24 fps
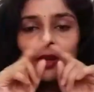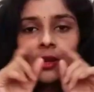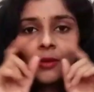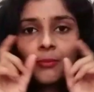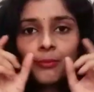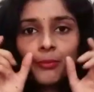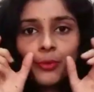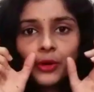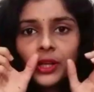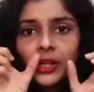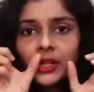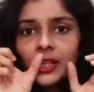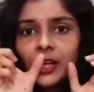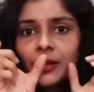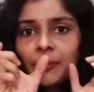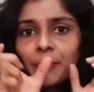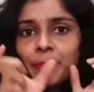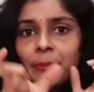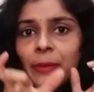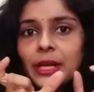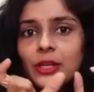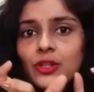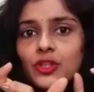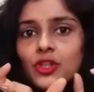Putting that
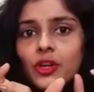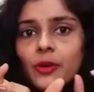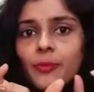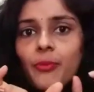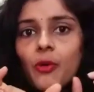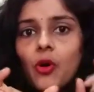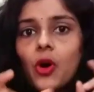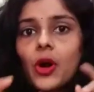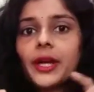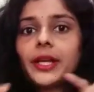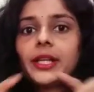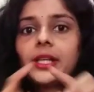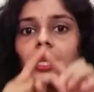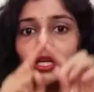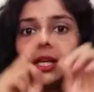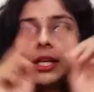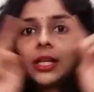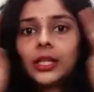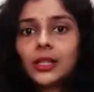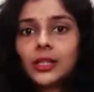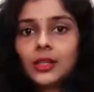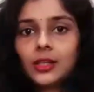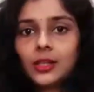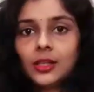major point
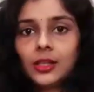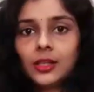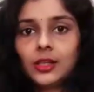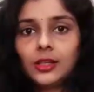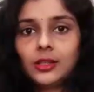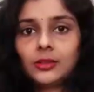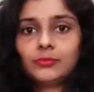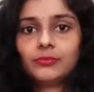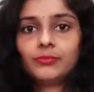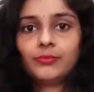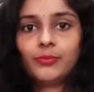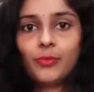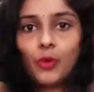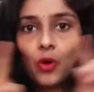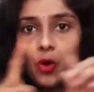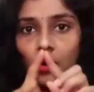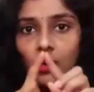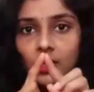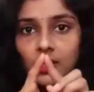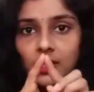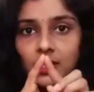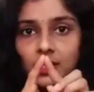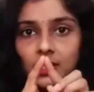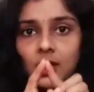in a
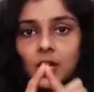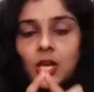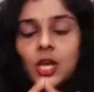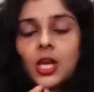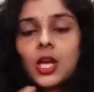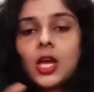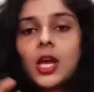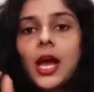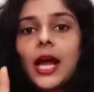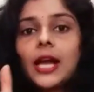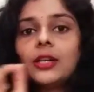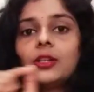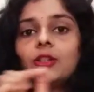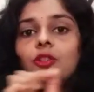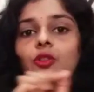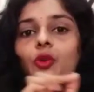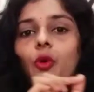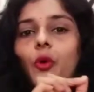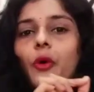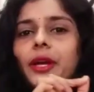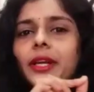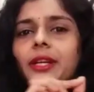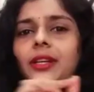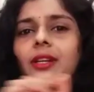box and
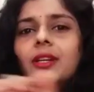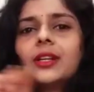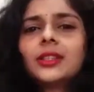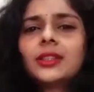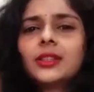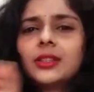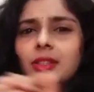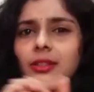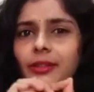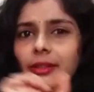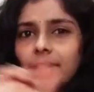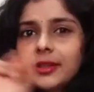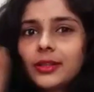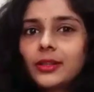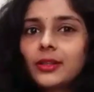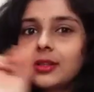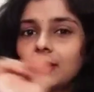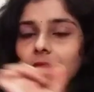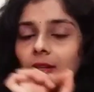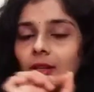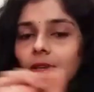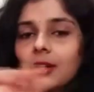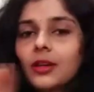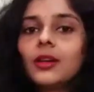drawing a thick
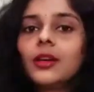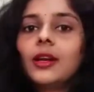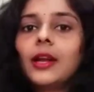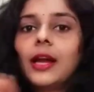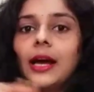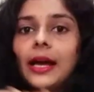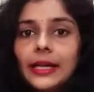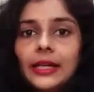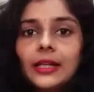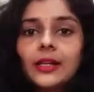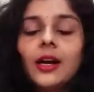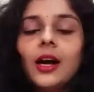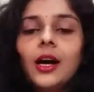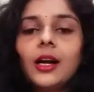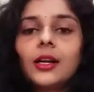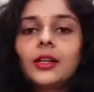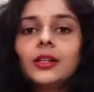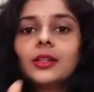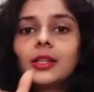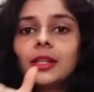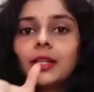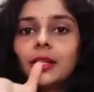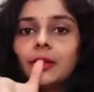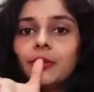line
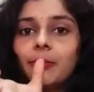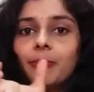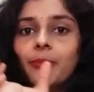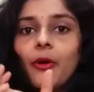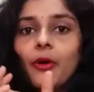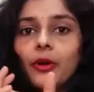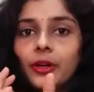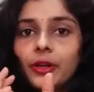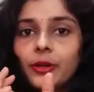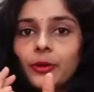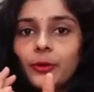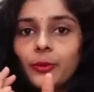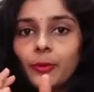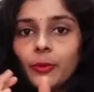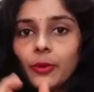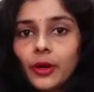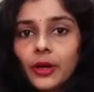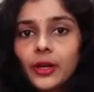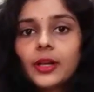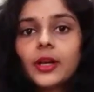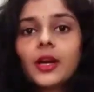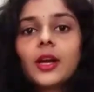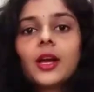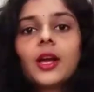under an important
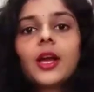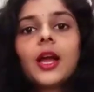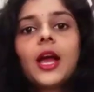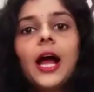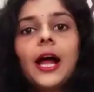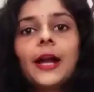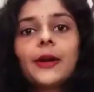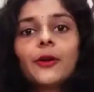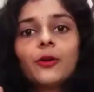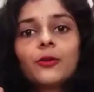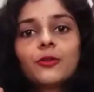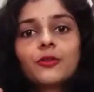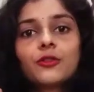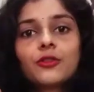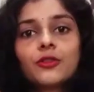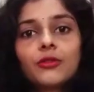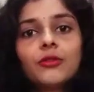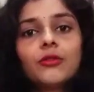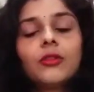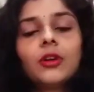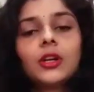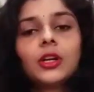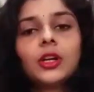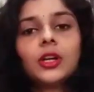word, and
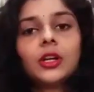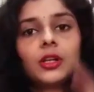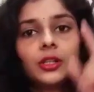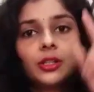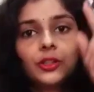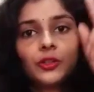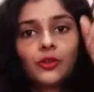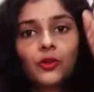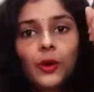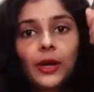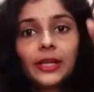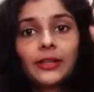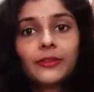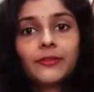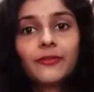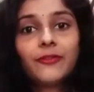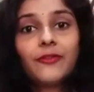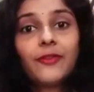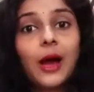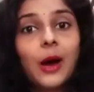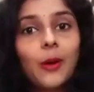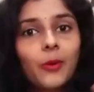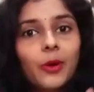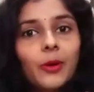also drawing
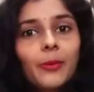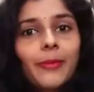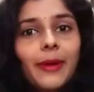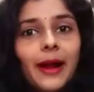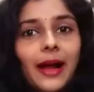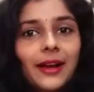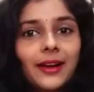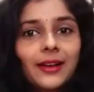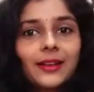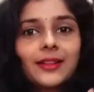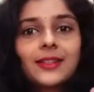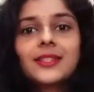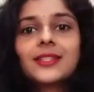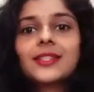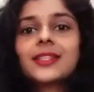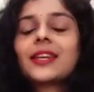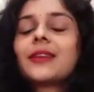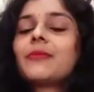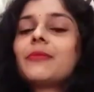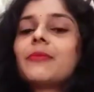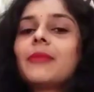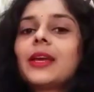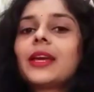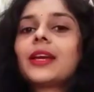flower brackets
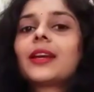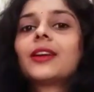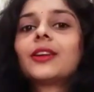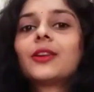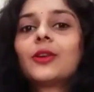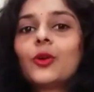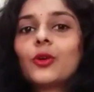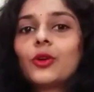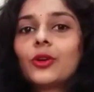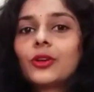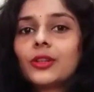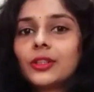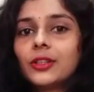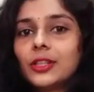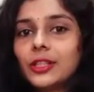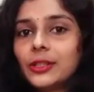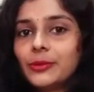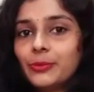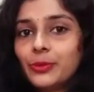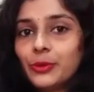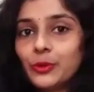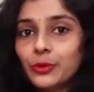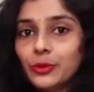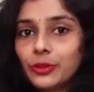can make it look
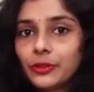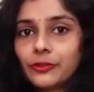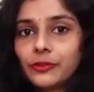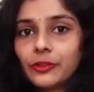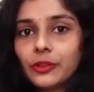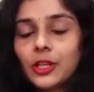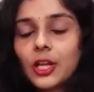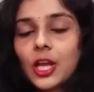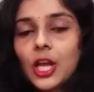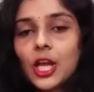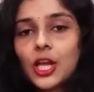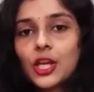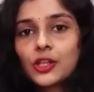really beautiful.